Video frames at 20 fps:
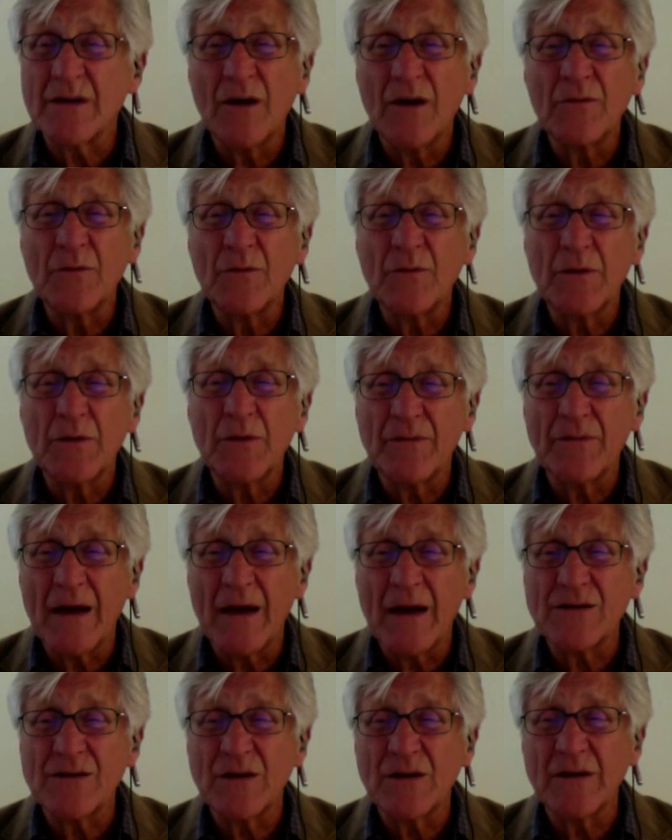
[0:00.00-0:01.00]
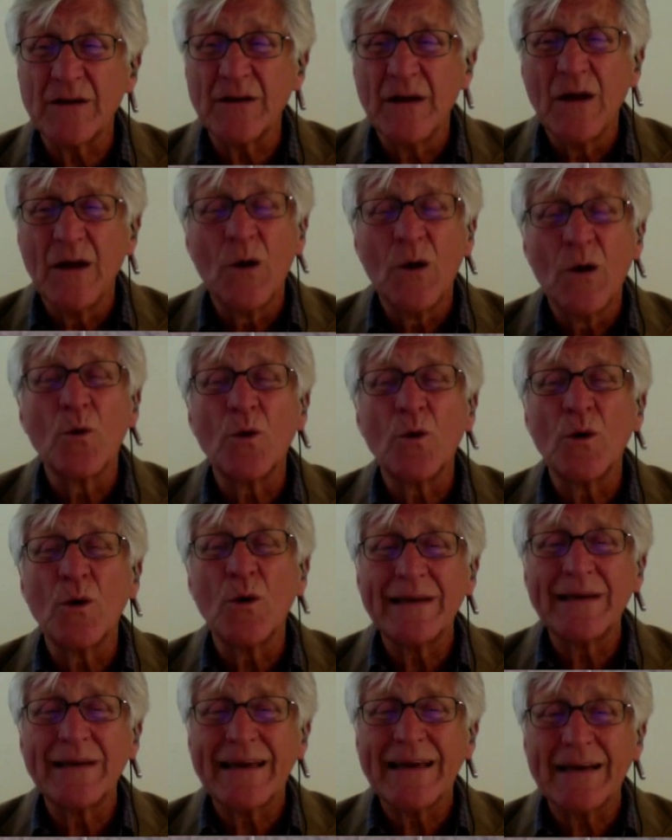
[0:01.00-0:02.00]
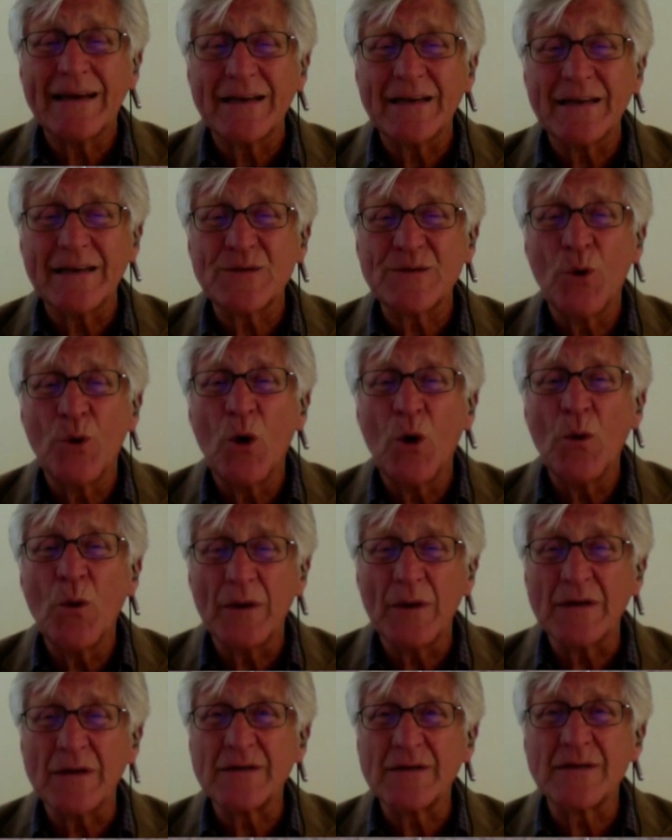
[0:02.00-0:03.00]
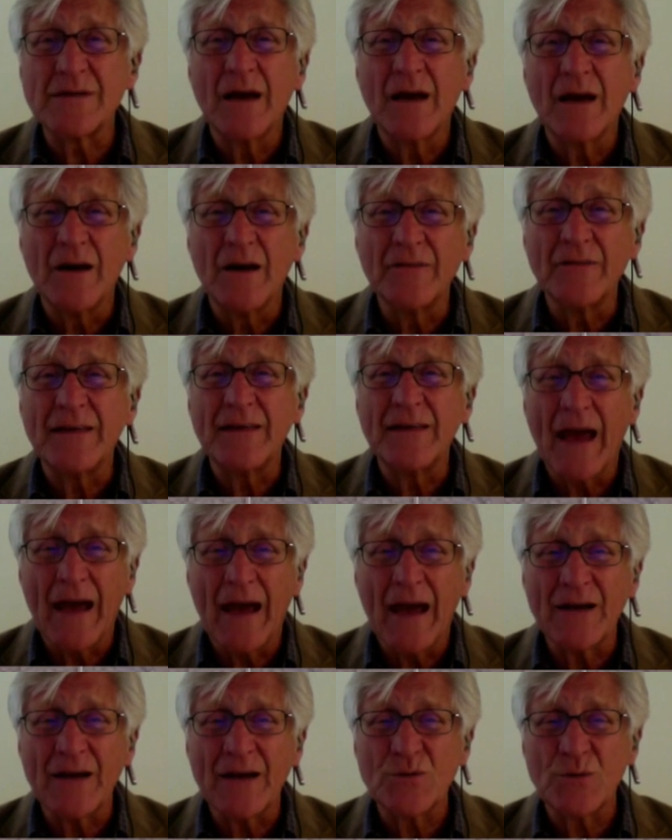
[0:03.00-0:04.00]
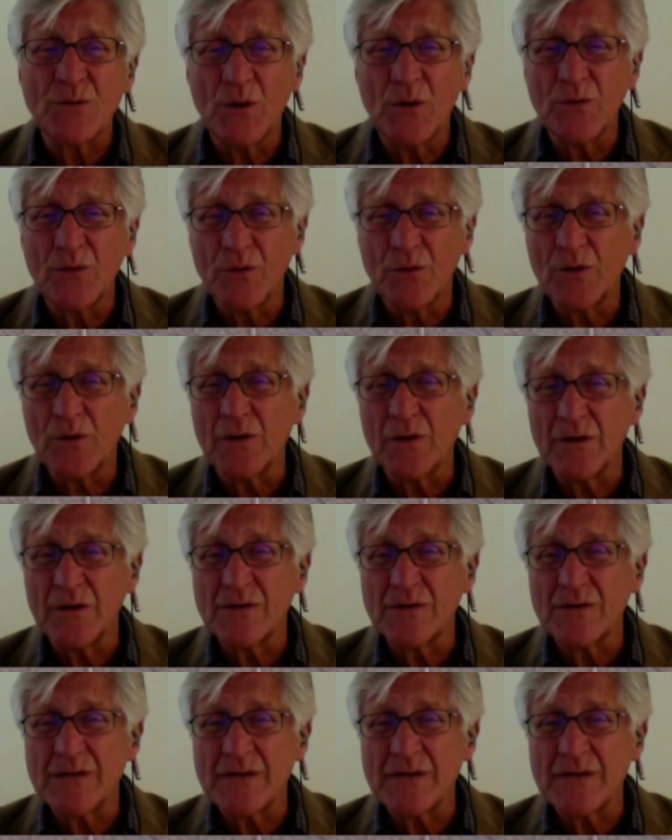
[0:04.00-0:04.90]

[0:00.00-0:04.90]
government fashion, we're only getting small bits of the actual nuclear